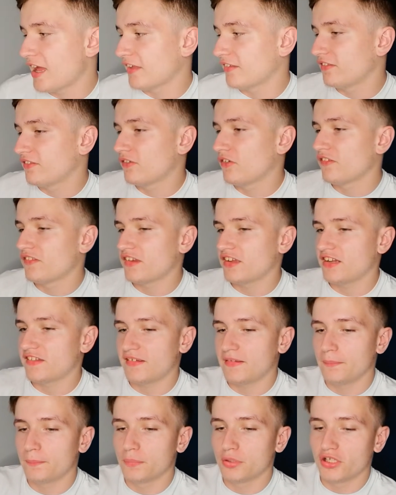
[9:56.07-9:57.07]
And so it's like this
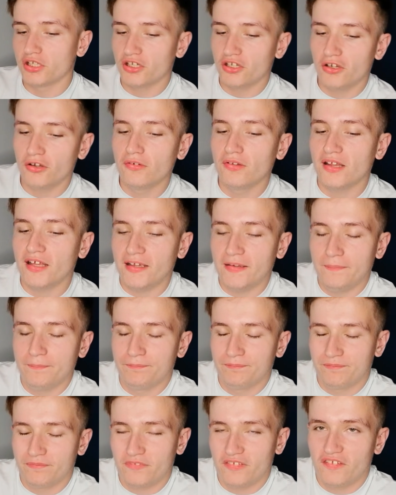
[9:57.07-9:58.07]
like blue like
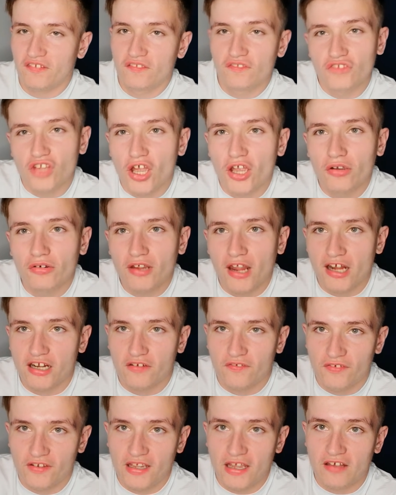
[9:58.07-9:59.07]
stone kind
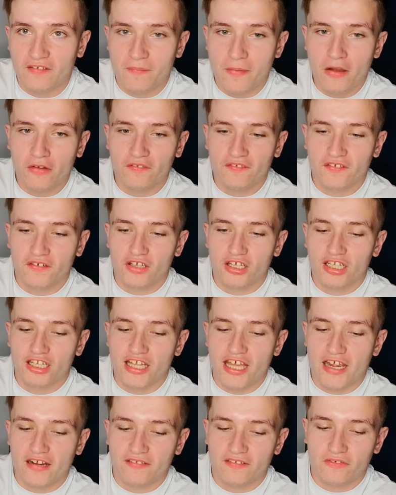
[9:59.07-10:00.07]
of thing. I was about to
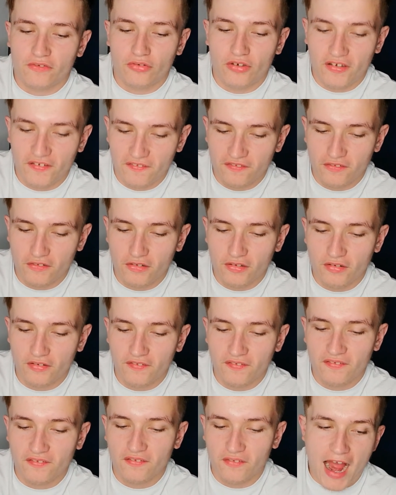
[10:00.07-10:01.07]
collect
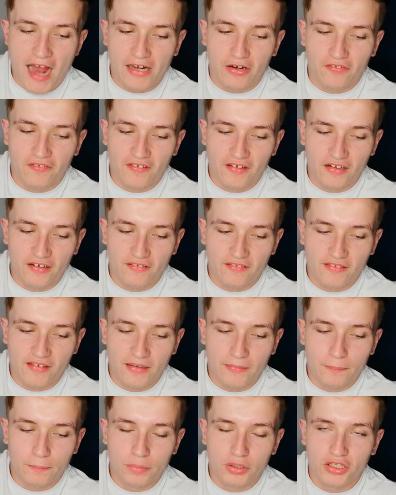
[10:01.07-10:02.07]
crystals, and it was like this
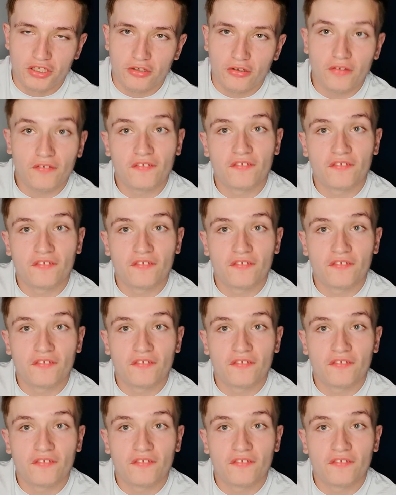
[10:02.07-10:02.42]
like blue